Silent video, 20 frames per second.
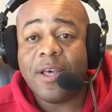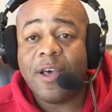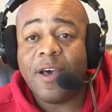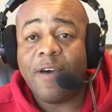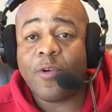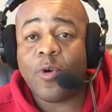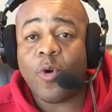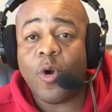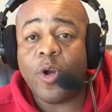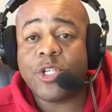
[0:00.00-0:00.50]

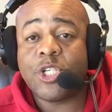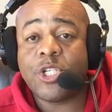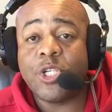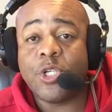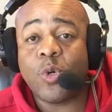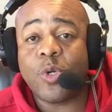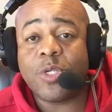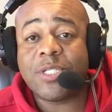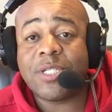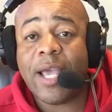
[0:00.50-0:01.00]
Of course,
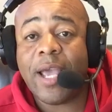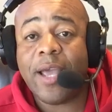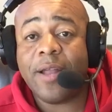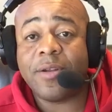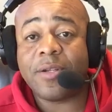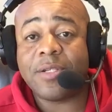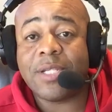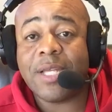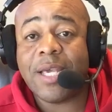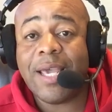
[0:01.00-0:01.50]
Shedeur
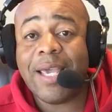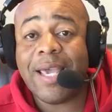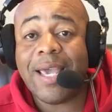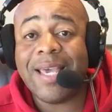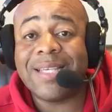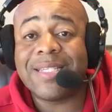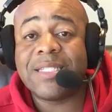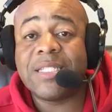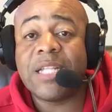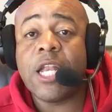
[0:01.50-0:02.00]
Sanders, he
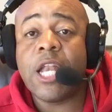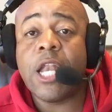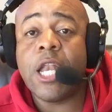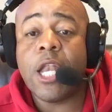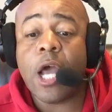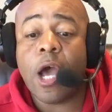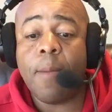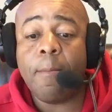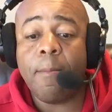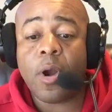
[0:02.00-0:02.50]
is the
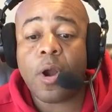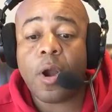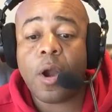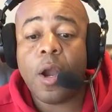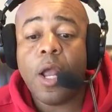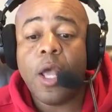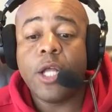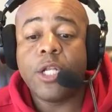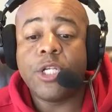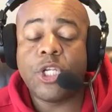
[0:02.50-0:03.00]

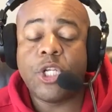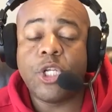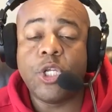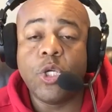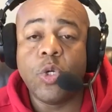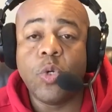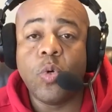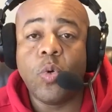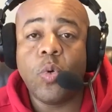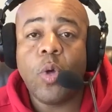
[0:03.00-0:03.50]
number
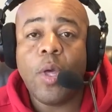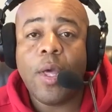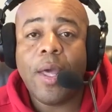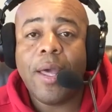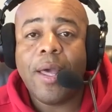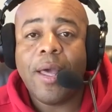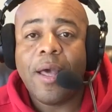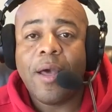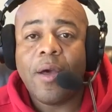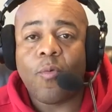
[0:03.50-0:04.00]
two
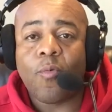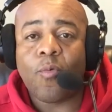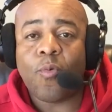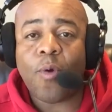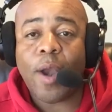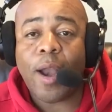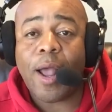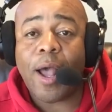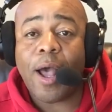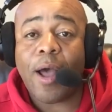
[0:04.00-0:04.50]

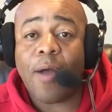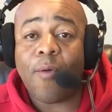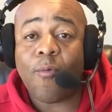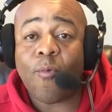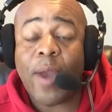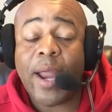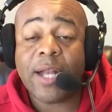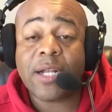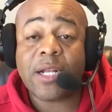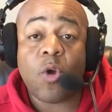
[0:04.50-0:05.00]
uh,
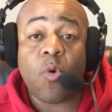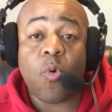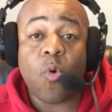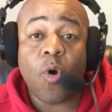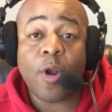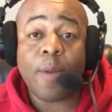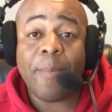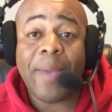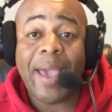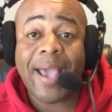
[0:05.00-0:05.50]
ranked
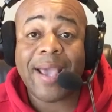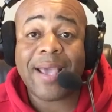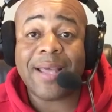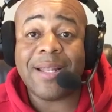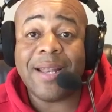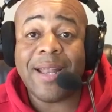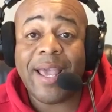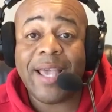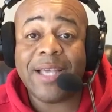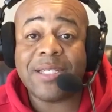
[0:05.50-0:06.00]
quarterback in
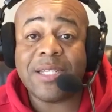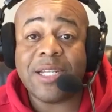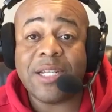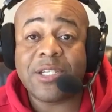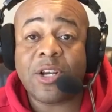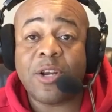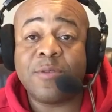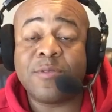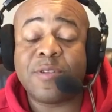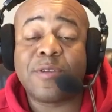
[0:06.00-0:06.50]
the nation in
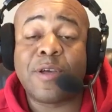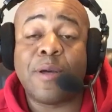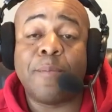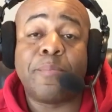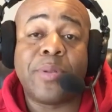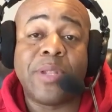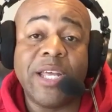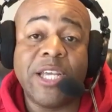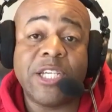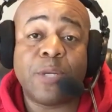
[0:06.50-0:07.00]
terms of
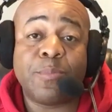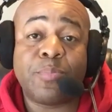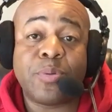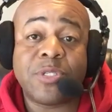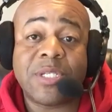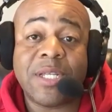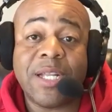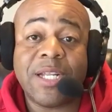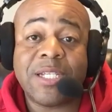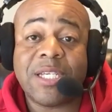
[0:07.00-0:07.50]
completion
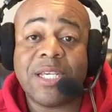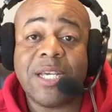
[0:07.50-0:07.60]
percentage.